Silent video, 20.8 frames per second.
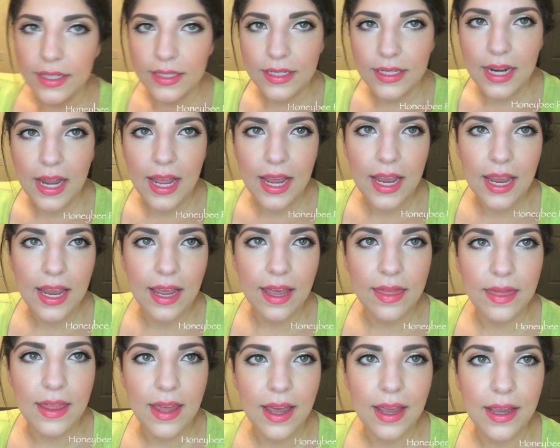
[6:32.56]
today,
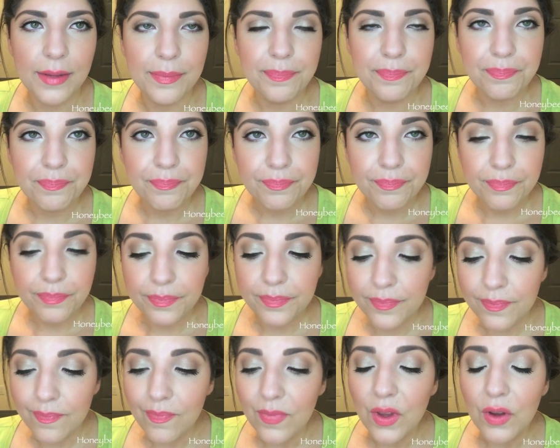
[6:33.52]
and then
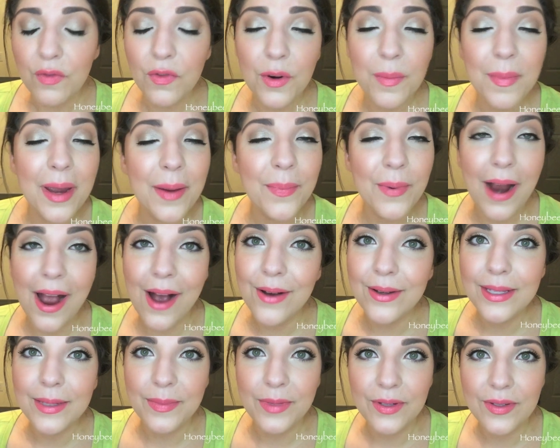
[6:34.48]
for my
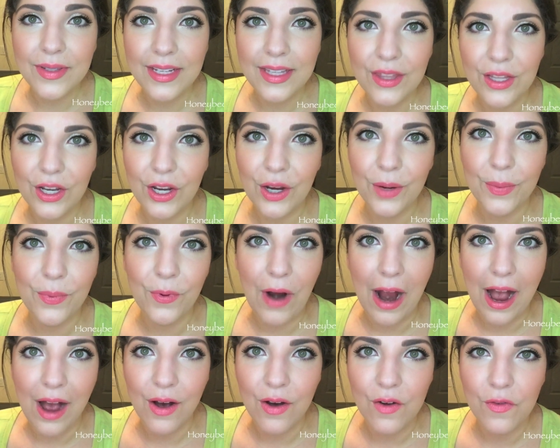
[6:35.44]
brows, I'm using the
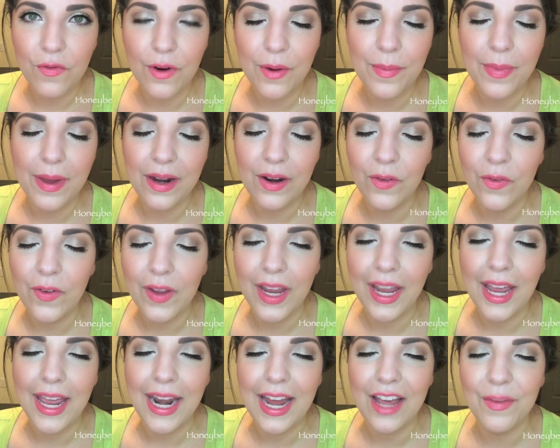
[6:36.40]
Ka-Brow from Benefit
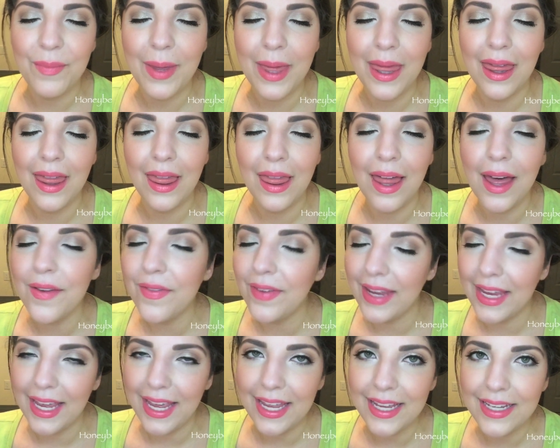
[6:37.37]
and I've been
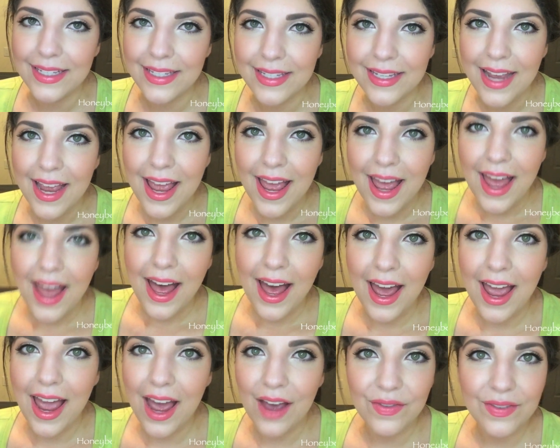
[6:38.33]
loving it.
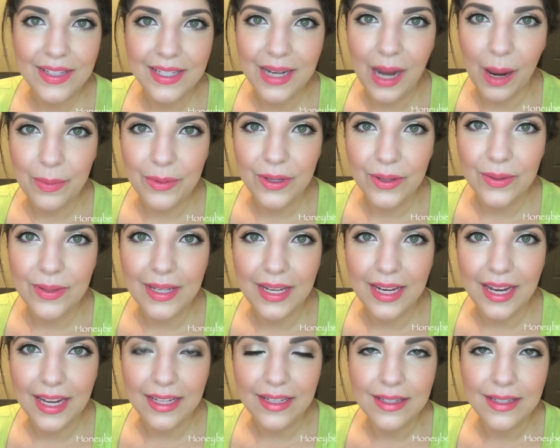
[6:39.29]
I haven't stopped
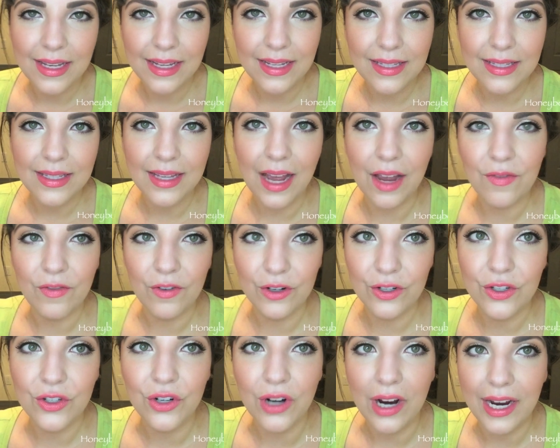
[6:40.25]
using it since I
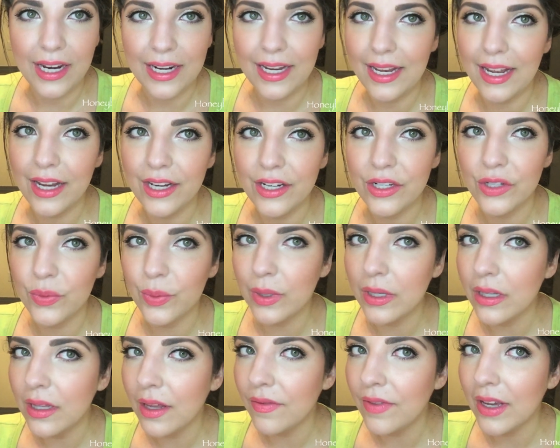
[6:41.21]
first tried it. I just
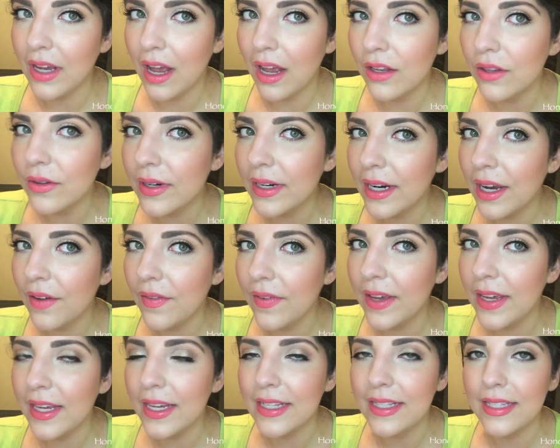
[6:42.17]
really love the coloring of
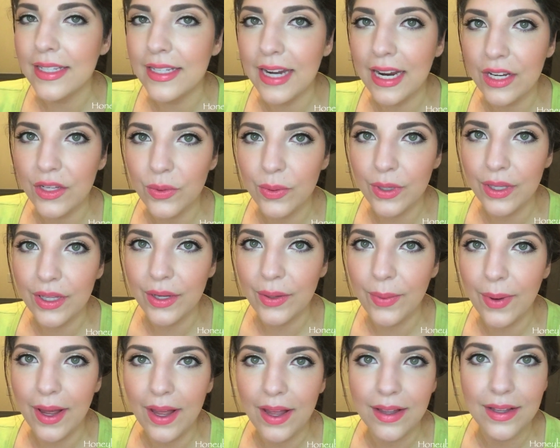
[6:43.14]
it. It stays really
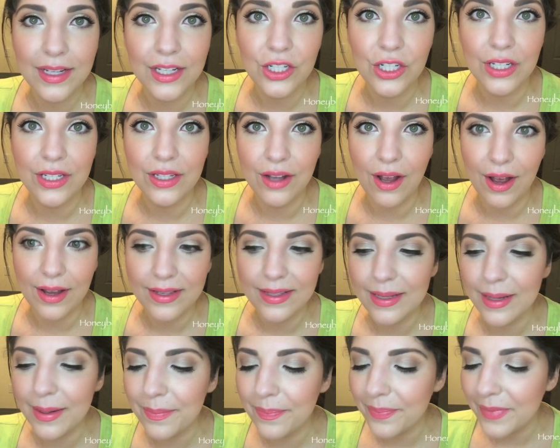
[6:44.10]
well. It's just
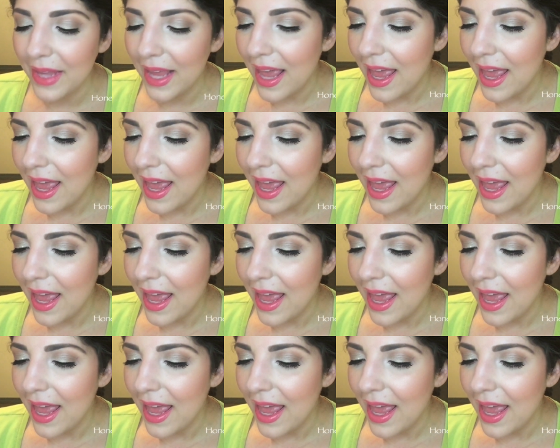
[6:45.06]
awesome.